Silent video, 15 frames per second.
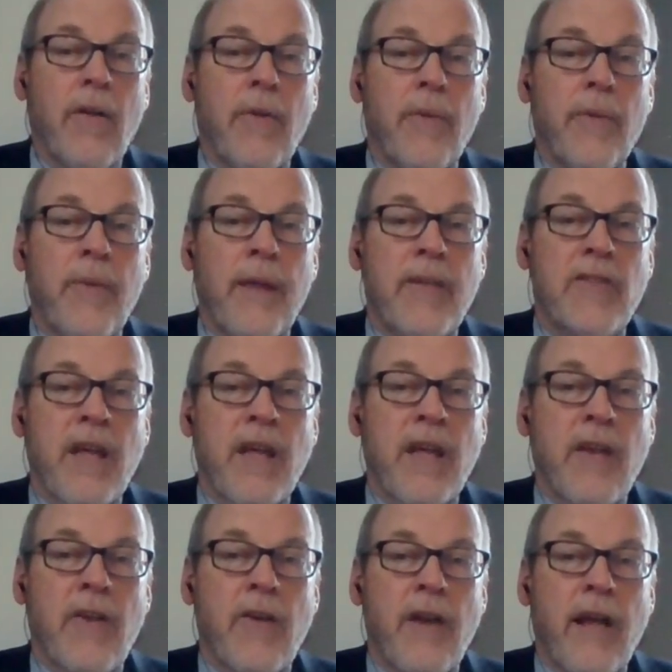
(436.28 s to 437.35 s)
They say
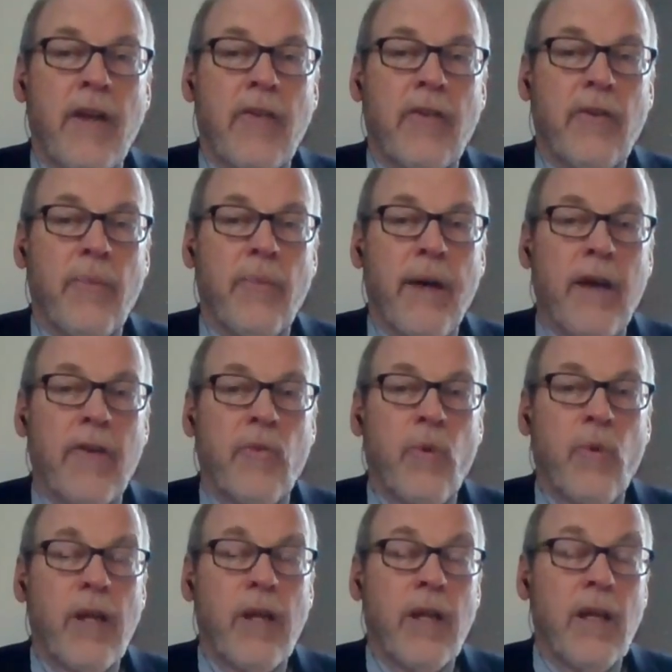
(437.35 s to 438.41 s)
they're down to about a
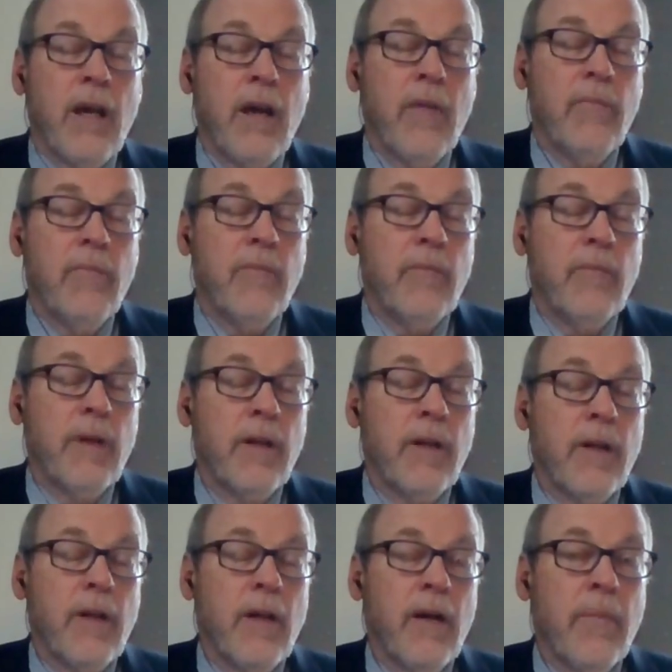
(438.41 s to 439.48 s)

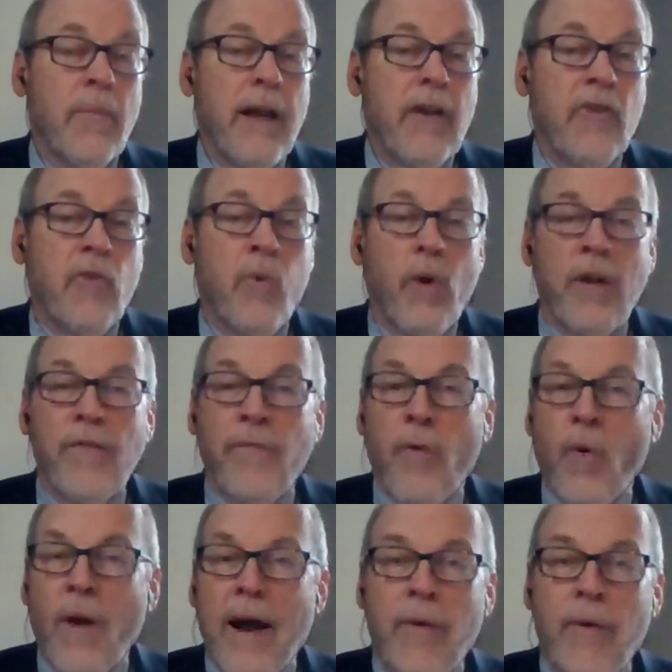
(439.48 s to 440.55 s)

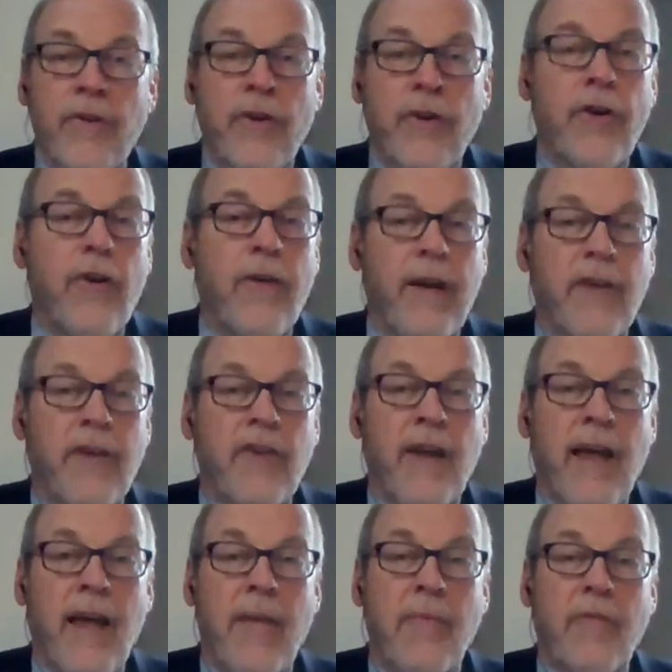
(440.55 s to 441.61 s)
24-hour turnaround
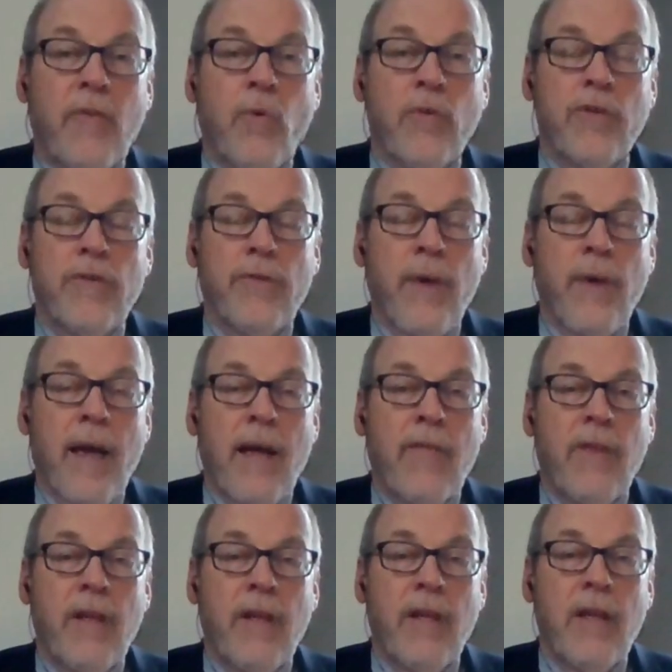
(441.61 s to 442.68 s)
time. Of course, if you
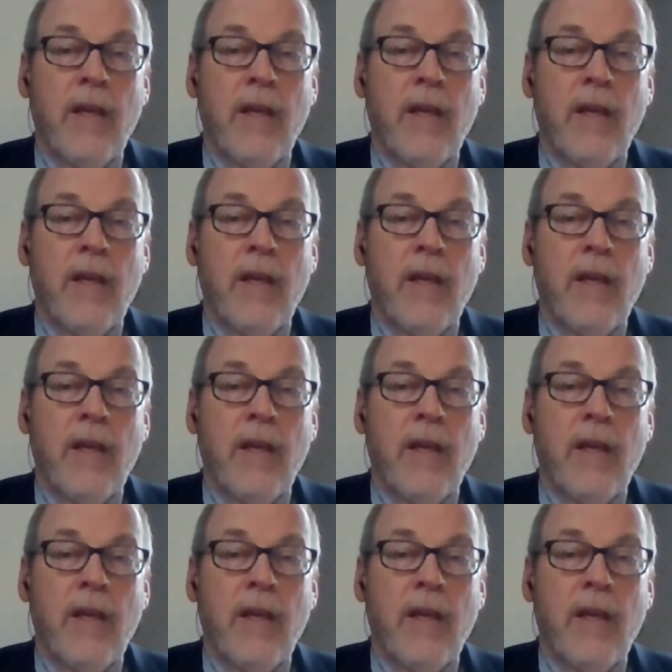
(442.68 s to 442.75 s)
have the